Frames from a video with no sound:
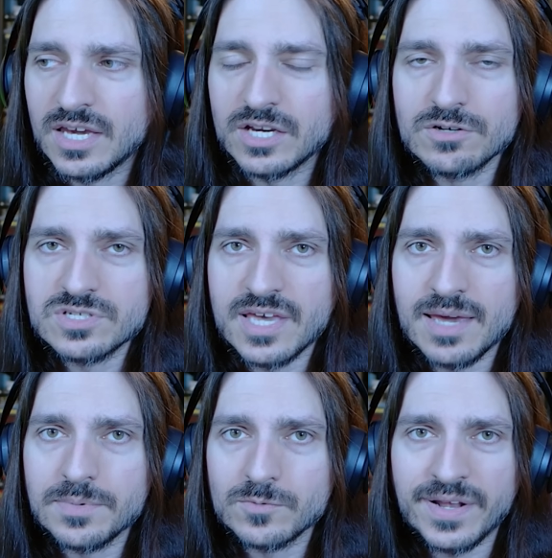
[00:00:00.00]
HeroScape,
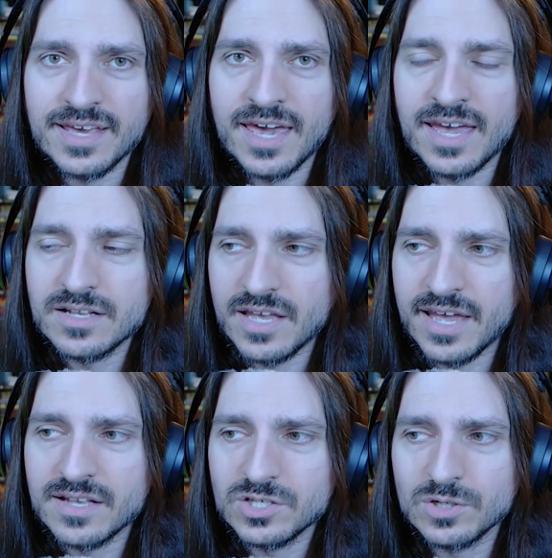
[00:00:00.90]
Renegade,
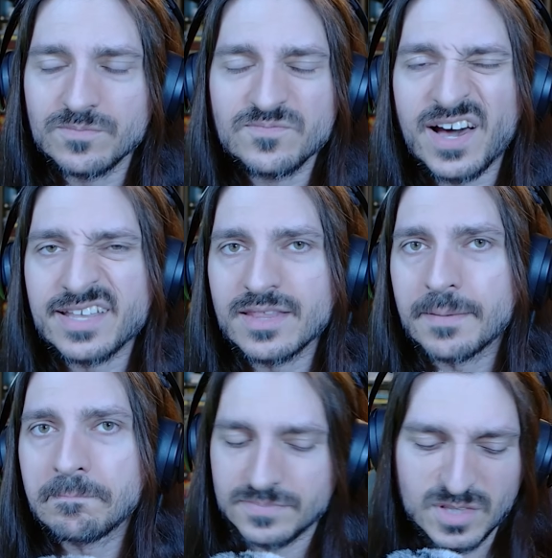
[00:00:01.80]
and you'll find
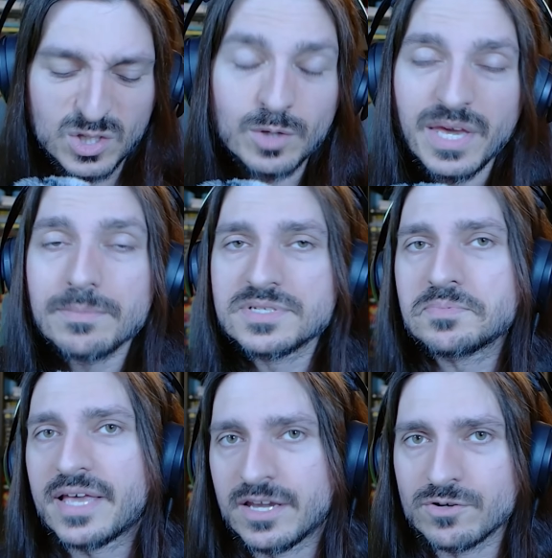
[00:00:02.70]
them. You'll be able to
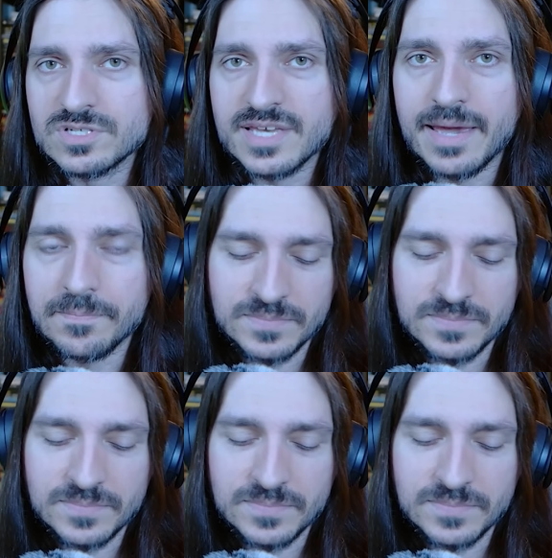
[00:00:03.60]
play HeroScape.